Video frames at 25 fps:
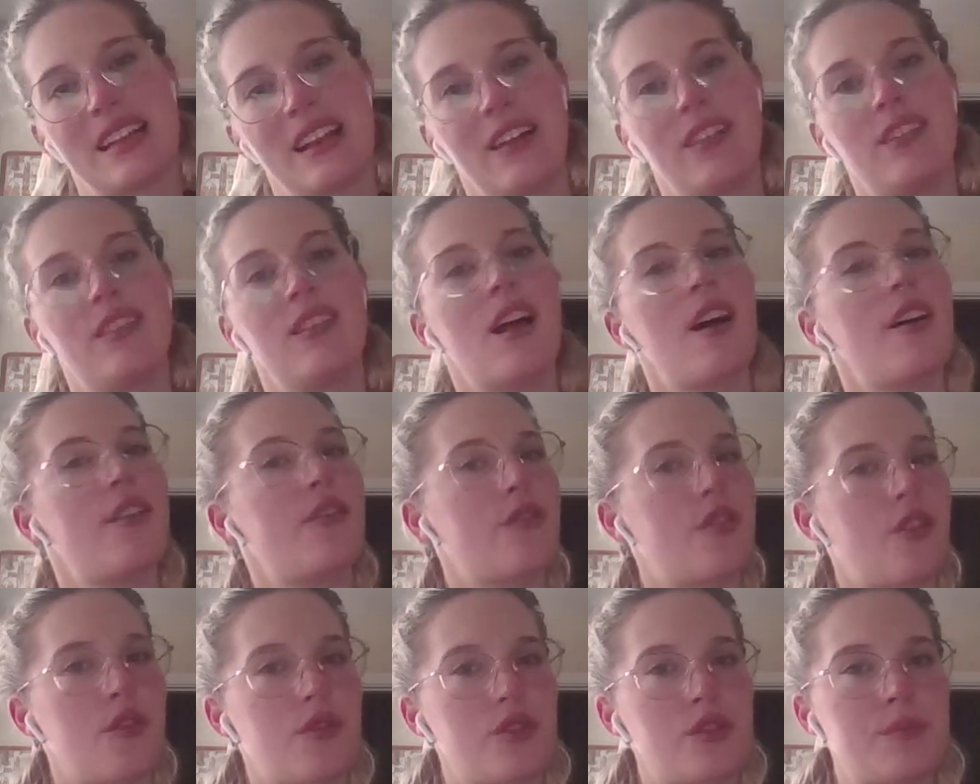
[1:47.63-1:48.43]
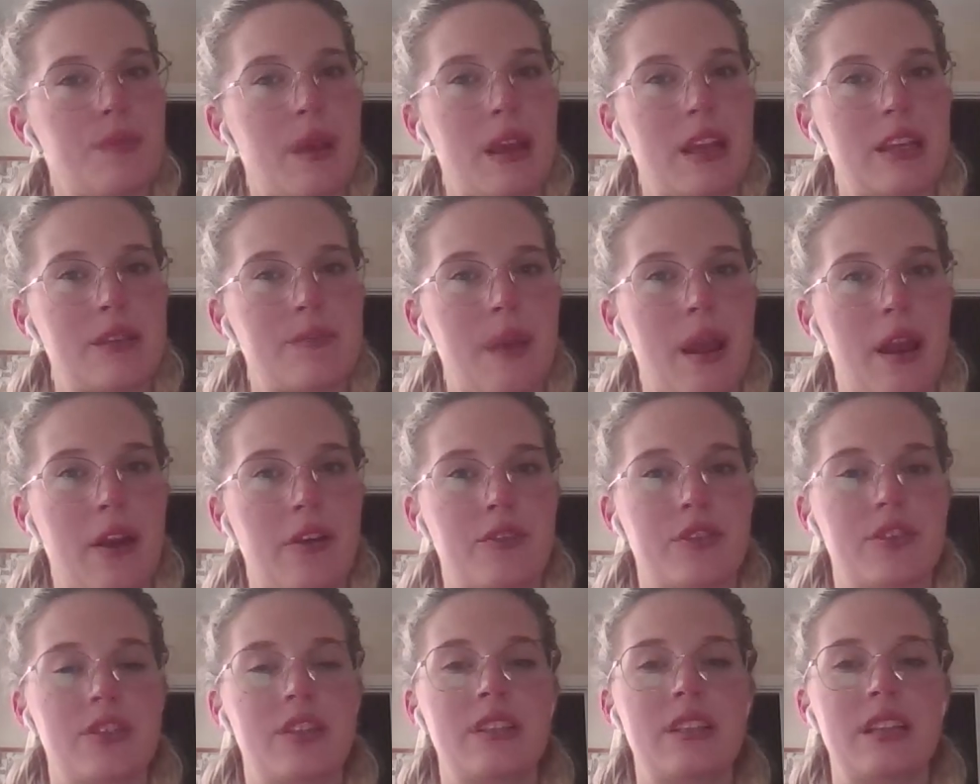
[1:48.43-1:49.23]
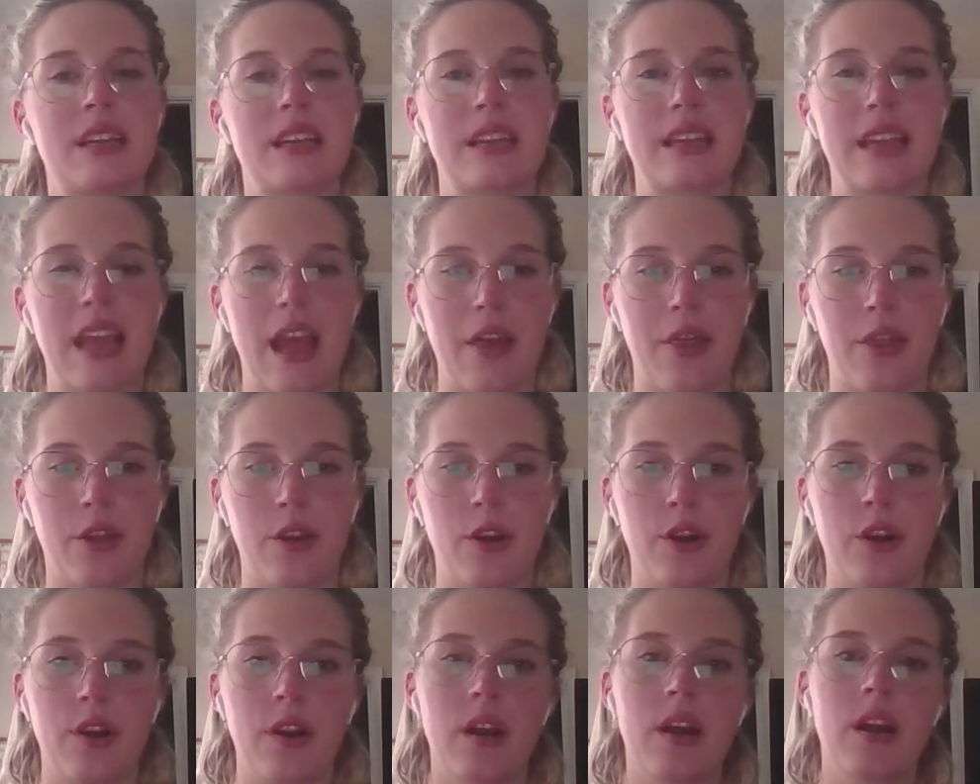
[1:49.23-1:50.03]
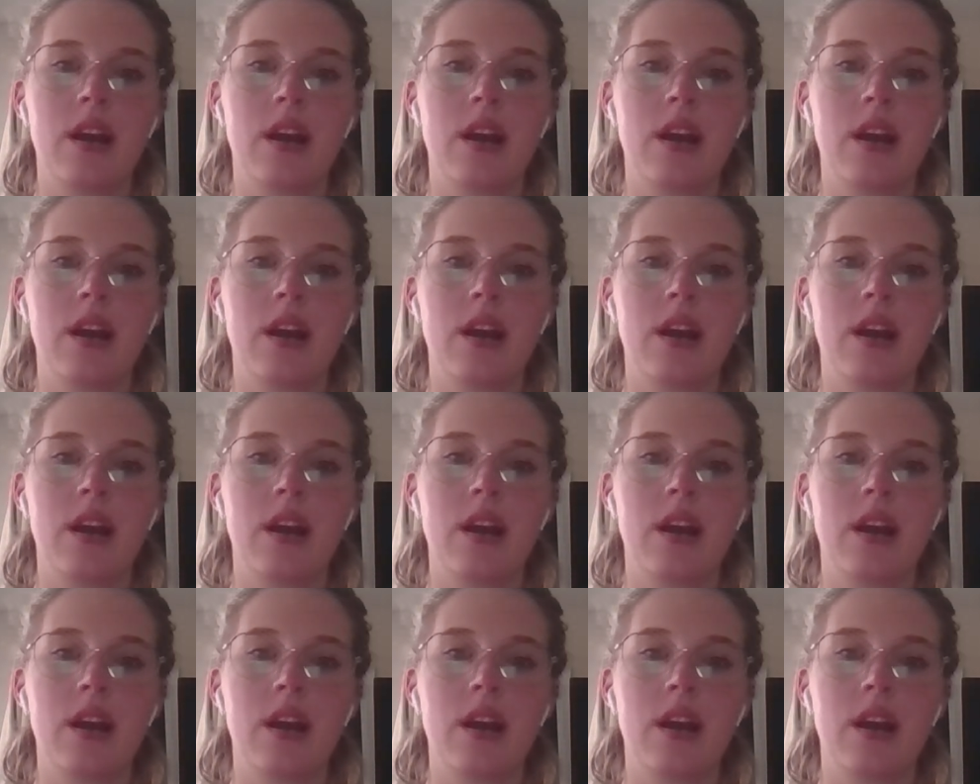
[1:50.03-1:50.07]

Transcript: a lot of those base pairs together.